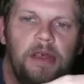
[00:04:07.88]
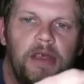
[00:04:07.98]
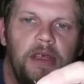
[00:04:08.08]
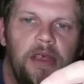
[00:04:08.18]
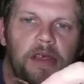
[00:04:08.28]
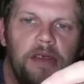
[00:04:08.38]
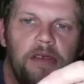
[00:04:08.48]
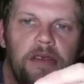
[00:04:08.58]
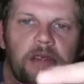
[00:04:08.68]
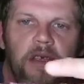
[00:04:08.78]
and
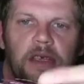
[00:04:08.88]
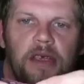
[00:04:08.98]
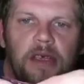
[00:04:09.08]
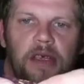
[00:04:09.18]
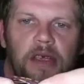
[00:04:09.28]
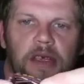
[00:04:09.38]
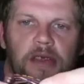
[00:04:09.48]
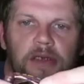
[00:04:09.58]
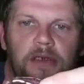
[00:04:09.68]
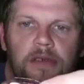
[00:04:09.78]
just take it,
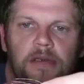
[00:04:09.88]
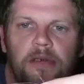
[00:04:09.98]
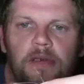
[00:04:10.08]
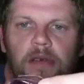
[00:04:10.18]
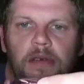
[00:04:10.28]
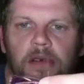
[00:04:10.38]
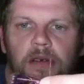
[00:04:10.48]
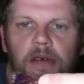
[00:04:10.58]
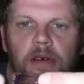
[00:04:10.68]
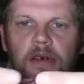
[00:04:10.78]
and
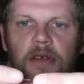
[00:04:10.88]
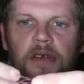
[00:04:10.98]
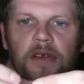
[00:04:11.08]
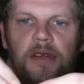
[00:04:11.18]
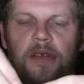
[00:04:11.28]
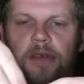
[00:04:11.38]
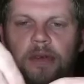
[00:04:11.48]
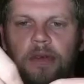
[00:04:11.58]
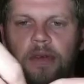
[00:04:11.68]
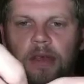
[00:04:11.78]
all you're going to do,
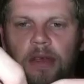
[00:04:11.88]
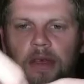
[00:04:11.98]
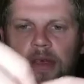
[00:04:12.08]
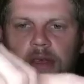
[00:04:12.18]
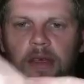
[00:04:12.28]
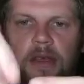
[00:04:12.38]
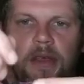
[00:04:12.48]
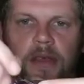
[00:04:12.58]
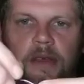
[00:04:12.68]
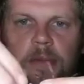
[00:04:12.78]

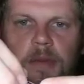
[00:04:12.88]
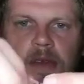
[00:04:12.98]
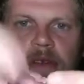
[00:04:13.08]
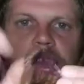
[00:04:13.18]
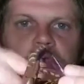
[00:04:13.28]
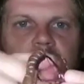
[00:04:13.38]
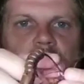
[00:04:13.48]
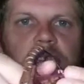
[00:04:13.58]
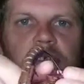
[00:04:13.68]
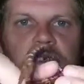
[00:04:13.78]
make sure your
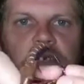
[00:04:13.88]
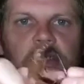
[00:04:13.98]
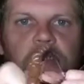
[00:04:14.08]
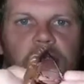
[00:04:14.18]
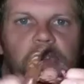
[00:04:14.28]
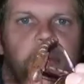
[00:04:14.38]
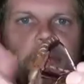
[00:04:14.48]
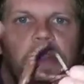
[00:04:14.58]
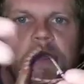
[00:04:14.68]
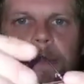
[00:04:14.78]
skirt's not getting tangled up
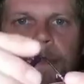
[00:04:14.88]
in it.